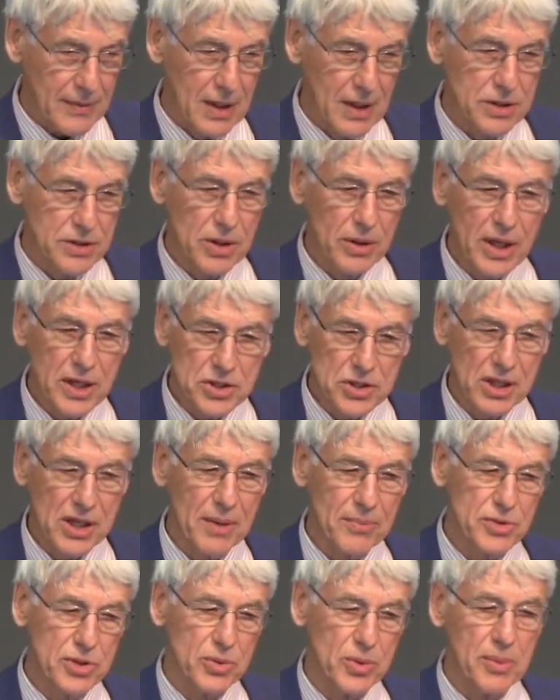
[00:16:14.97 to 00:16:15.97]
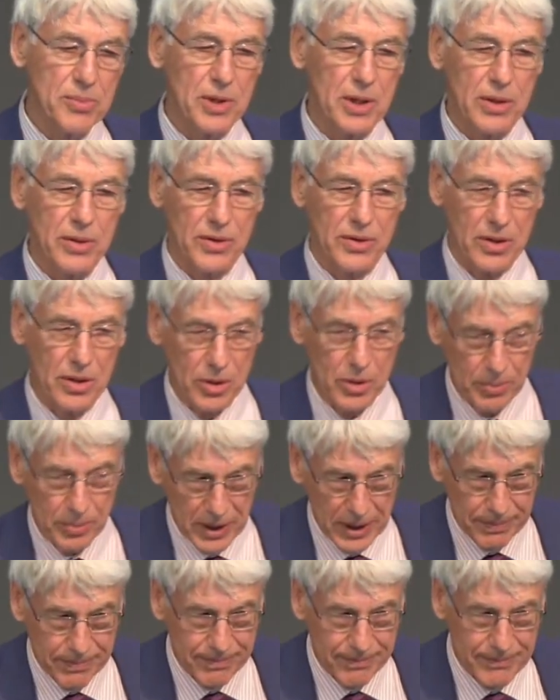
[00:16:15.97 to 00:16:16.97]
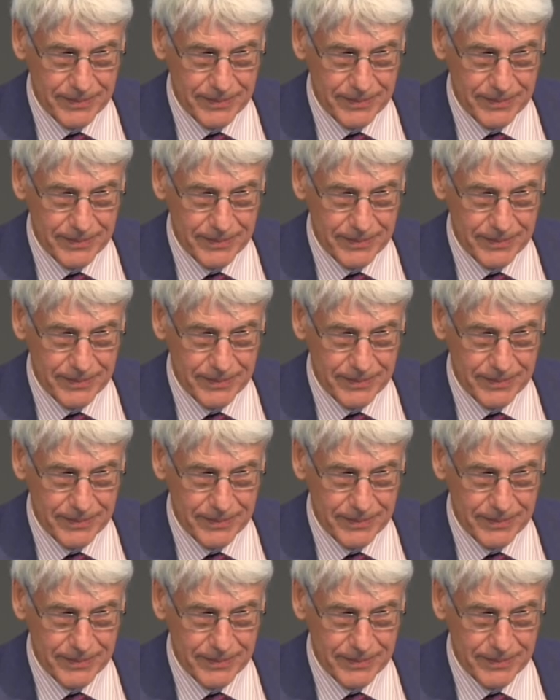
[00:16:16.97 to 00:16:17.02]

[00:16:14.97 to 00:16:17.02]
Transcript: So let's come to immunotherapy.